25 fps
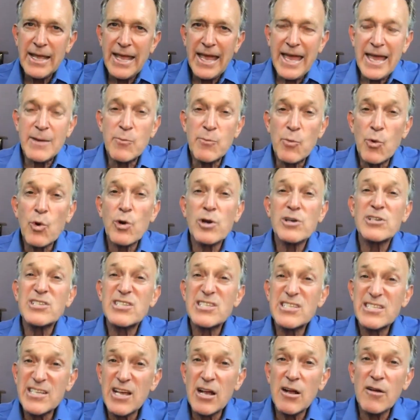and more
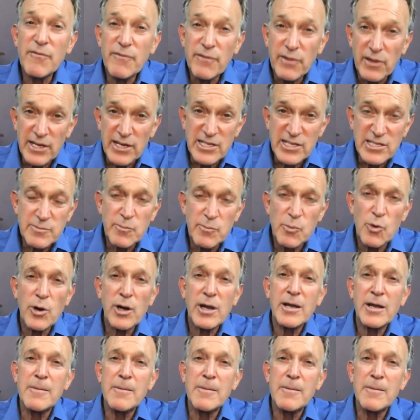selfless, more